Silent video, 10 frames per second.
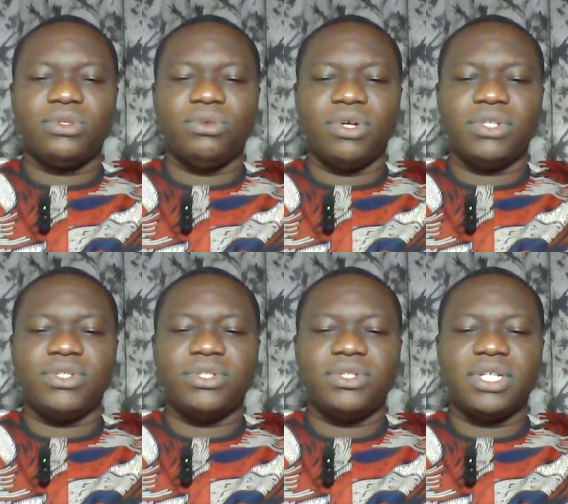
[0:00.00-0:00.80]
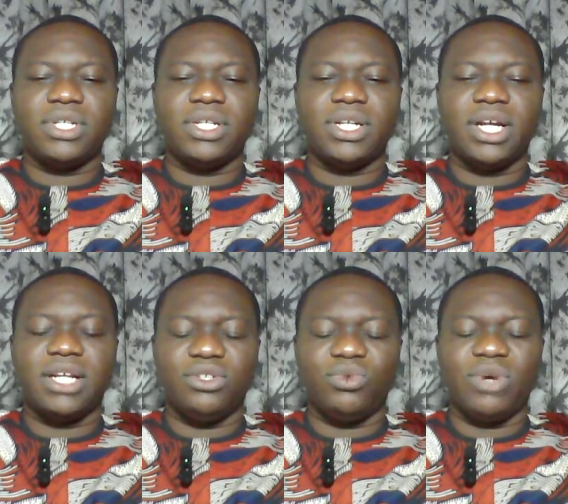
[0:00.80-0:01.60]
to us
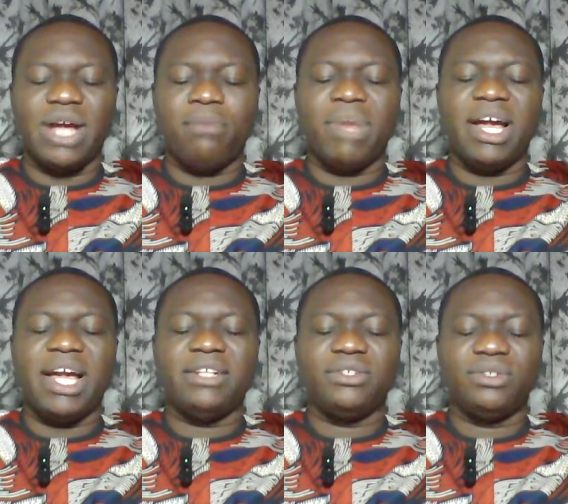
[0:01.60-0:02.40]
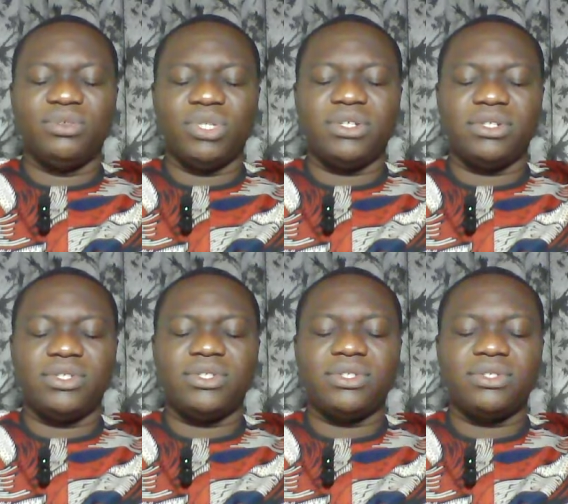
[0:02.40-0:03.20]
and do abide with
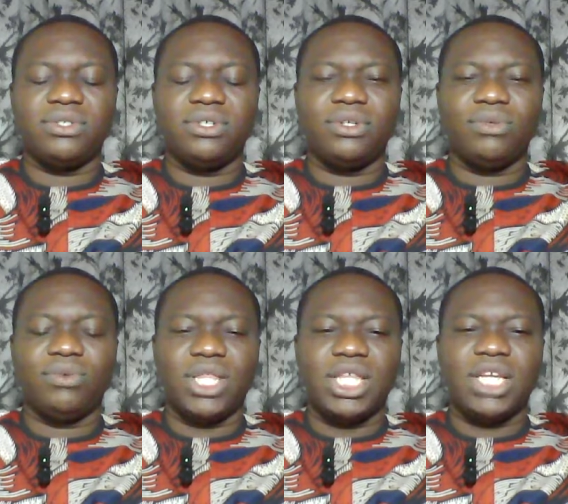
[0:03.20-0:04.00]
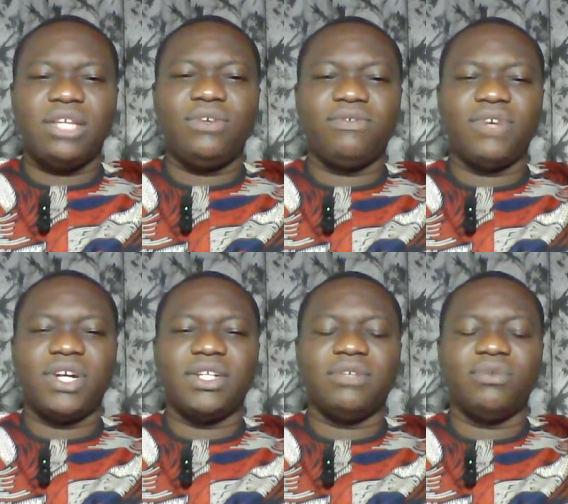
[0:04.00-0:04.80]
us. We thank you,
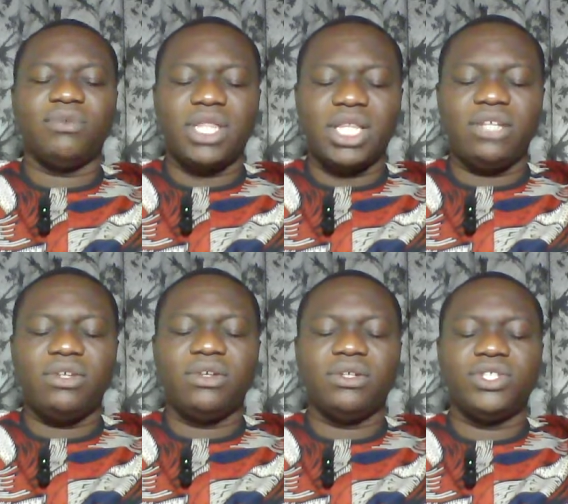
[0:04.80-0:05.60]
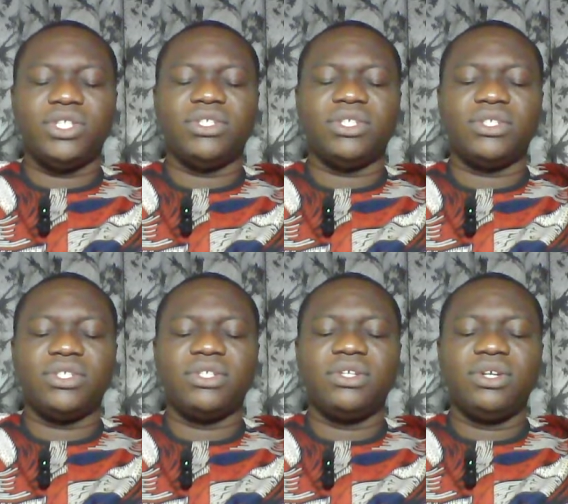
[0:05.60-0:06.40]
Father. We thank you, Lord
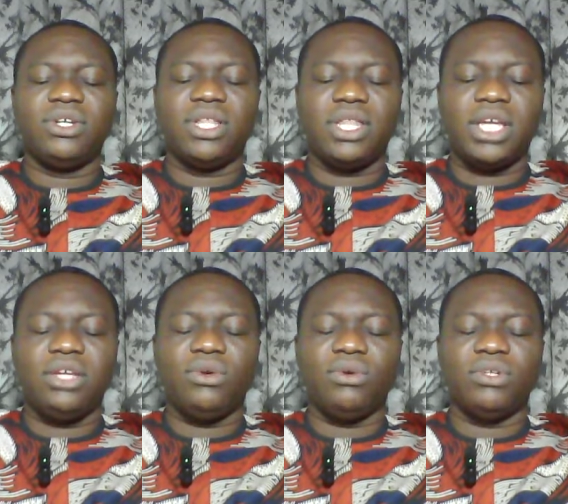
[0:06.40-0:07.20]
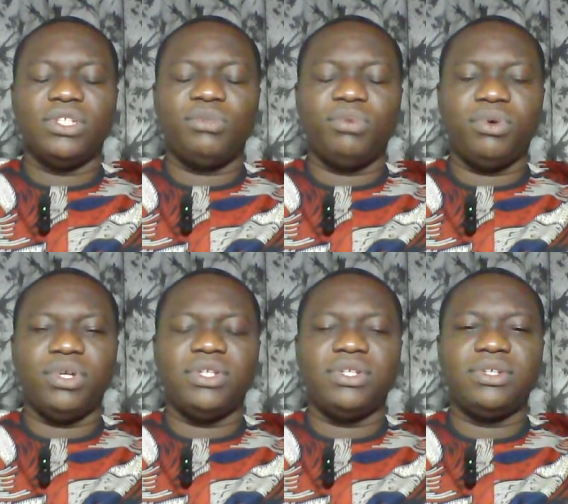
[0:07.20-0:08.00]
Jesus. Thank you, Holy
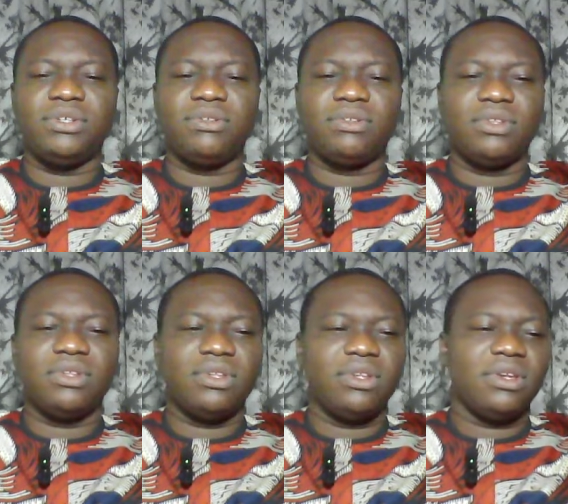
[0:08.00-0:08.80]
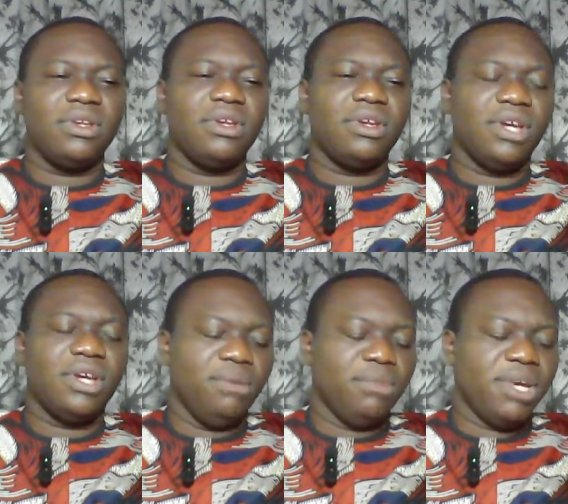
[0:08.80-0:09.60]
Spirit.
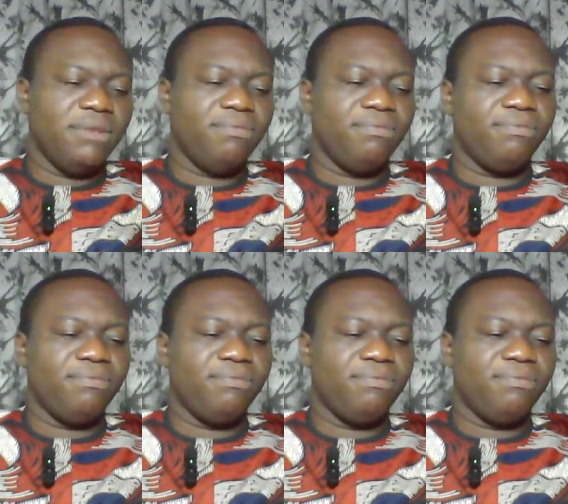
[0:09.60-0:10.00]
Amen.